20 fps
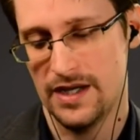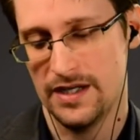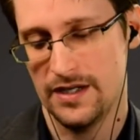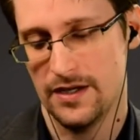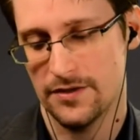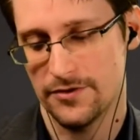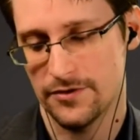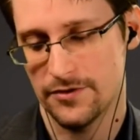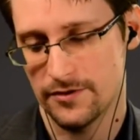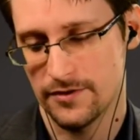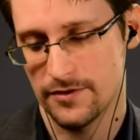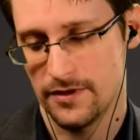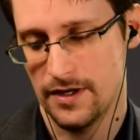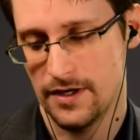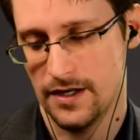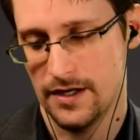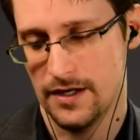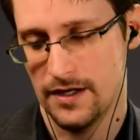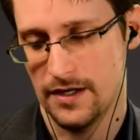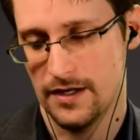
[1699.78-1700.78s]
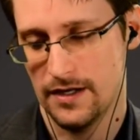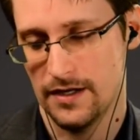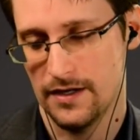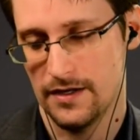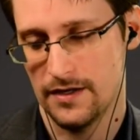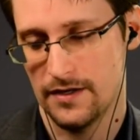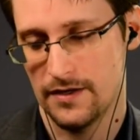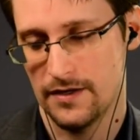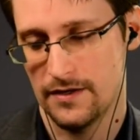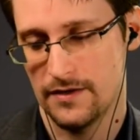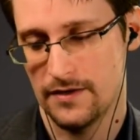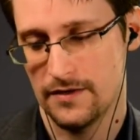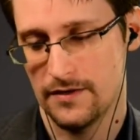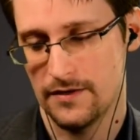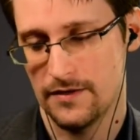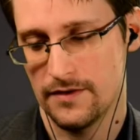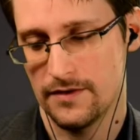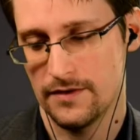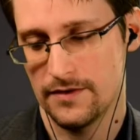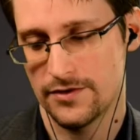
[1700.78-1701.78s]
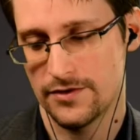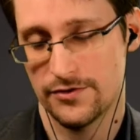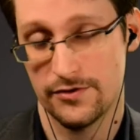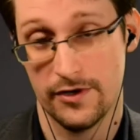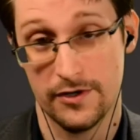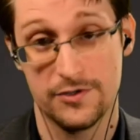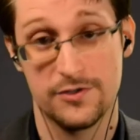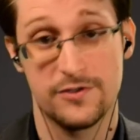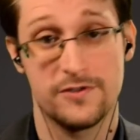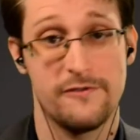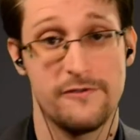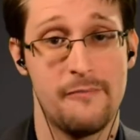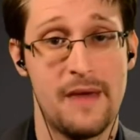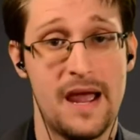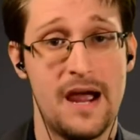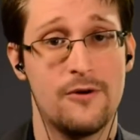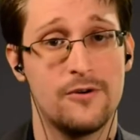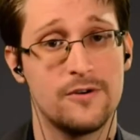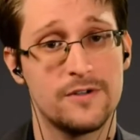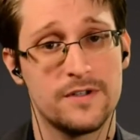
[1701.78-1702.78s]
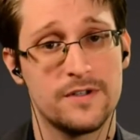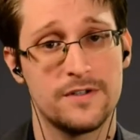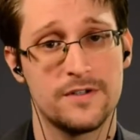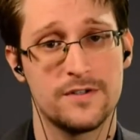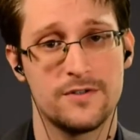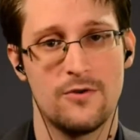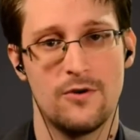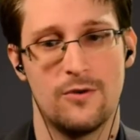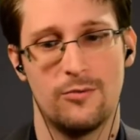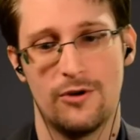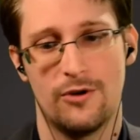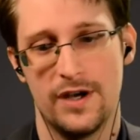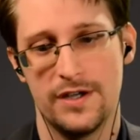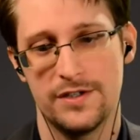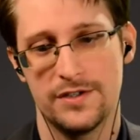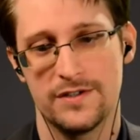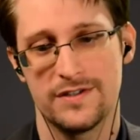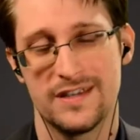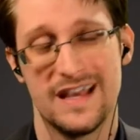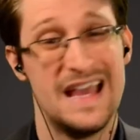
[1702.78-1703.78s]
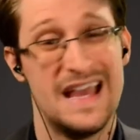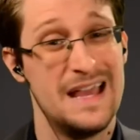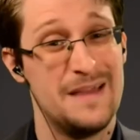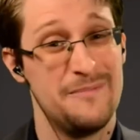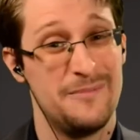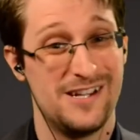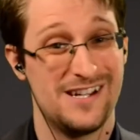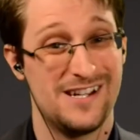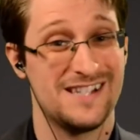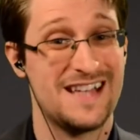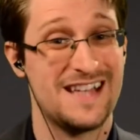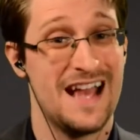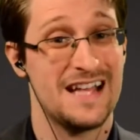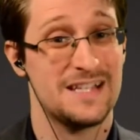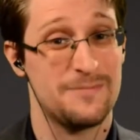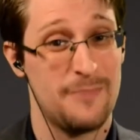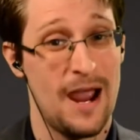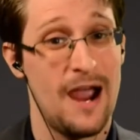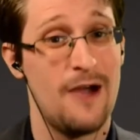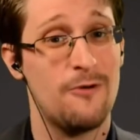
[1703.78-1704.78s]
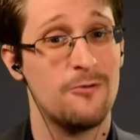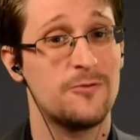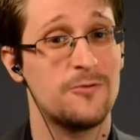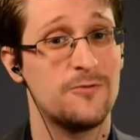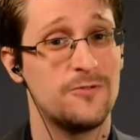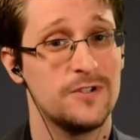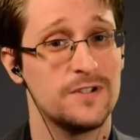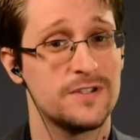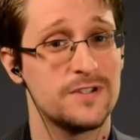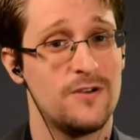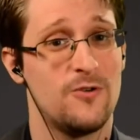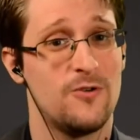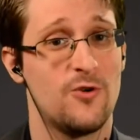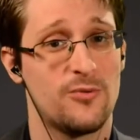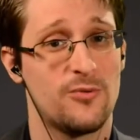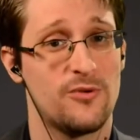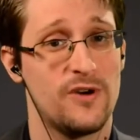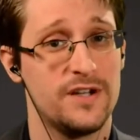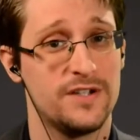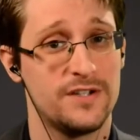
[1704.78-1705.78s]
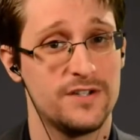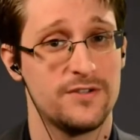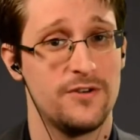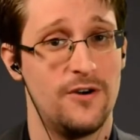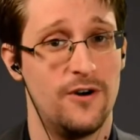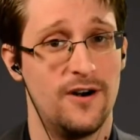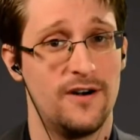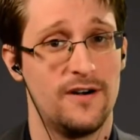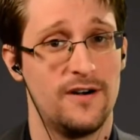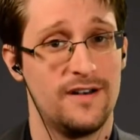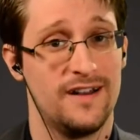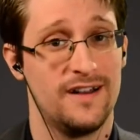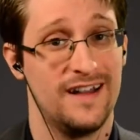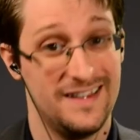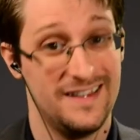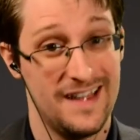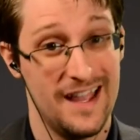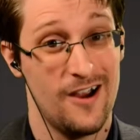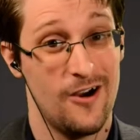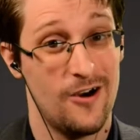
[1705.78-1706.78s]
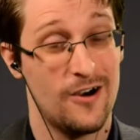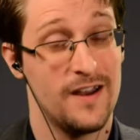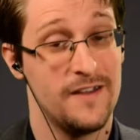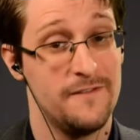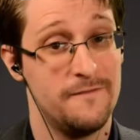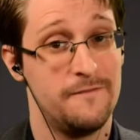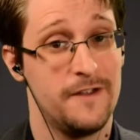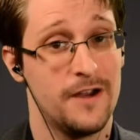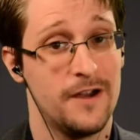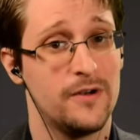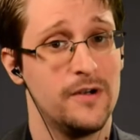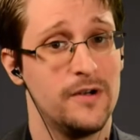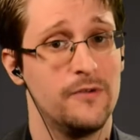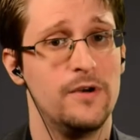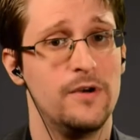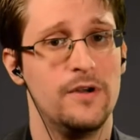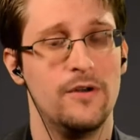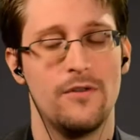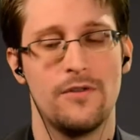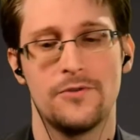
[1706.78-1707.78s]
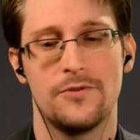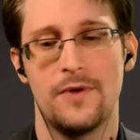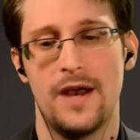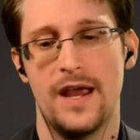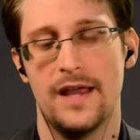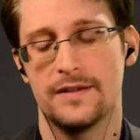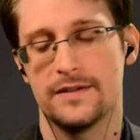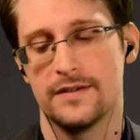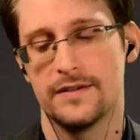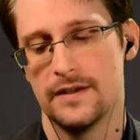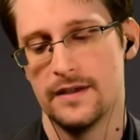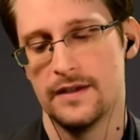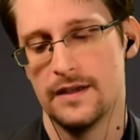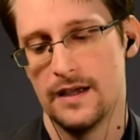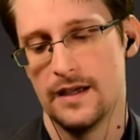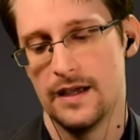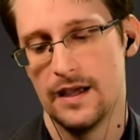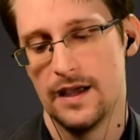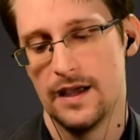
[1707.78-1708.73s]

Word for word: than many other structures of power, such as corporations, because as powerful as corporations are, and they are a very real threat,